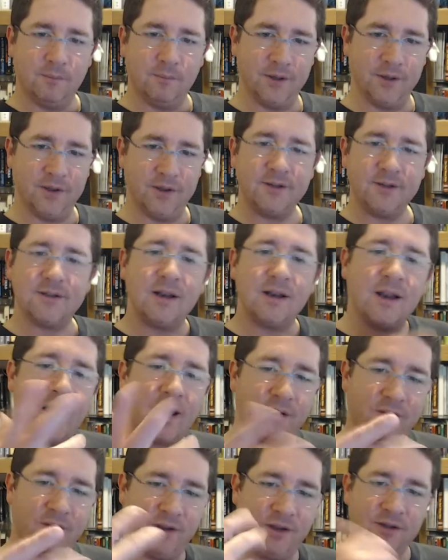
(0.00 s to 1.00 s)
But there's a
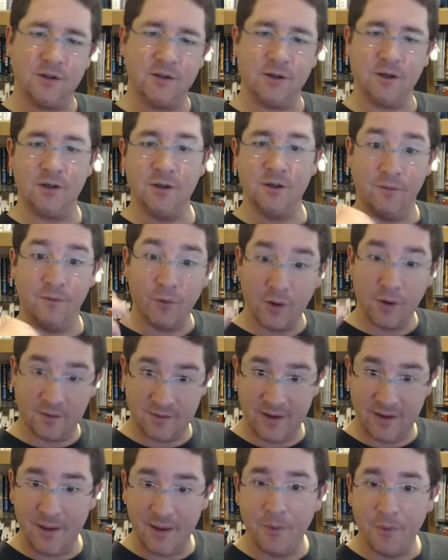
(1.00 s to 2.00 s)
lot of things you could do. For
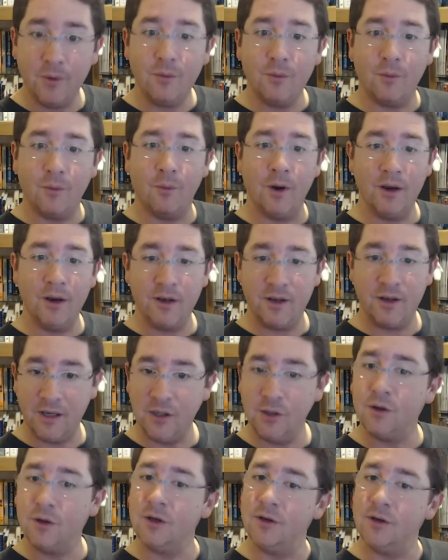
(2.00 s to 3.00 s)
example, one thing
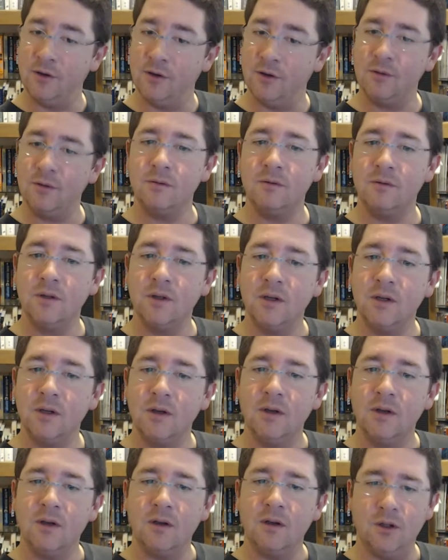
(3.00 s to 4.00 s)
you could do,
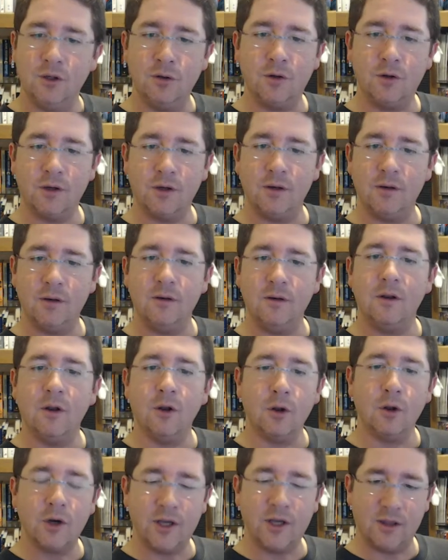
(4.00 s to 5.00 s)
you could
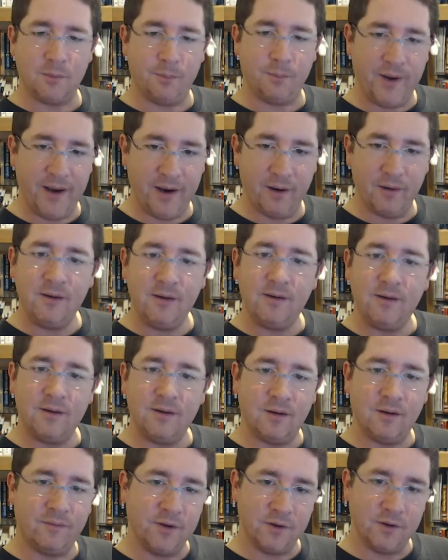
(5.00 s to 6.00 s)
look at the parent
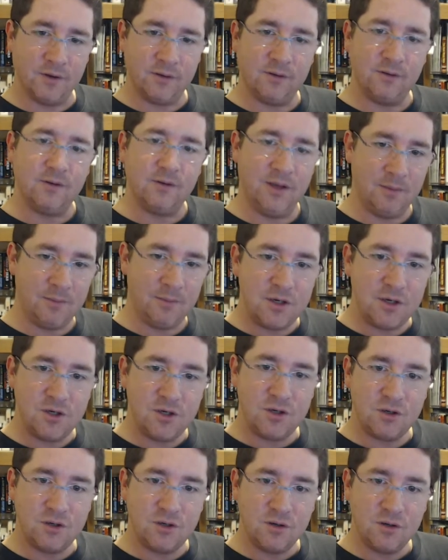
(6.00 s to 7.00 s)
of the
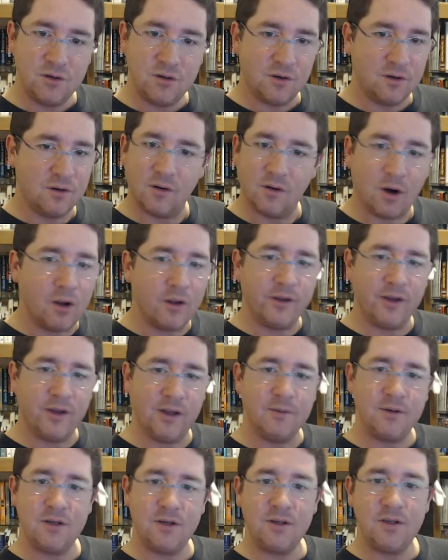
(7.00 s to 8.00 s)
image, all the
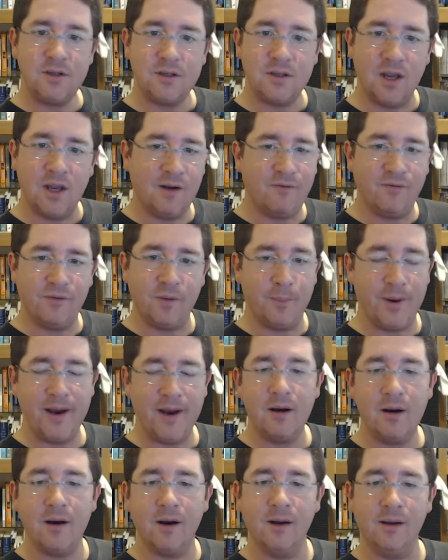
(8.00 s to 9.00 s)
images, and if the
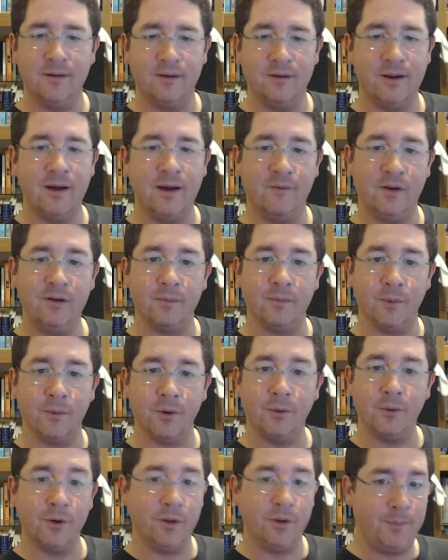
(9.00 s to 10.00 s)
parent is not
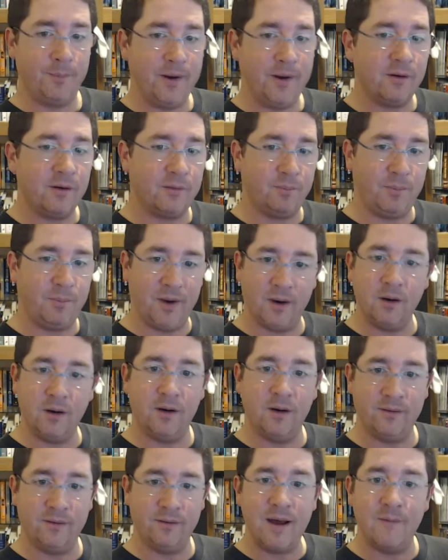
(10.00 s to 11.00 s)
visible or the parent's parent
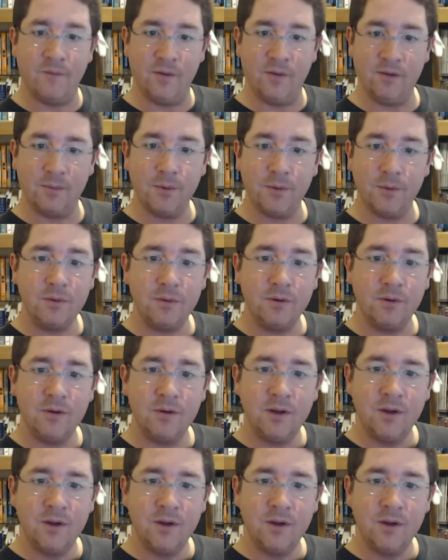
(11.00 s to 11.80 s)
is not visible,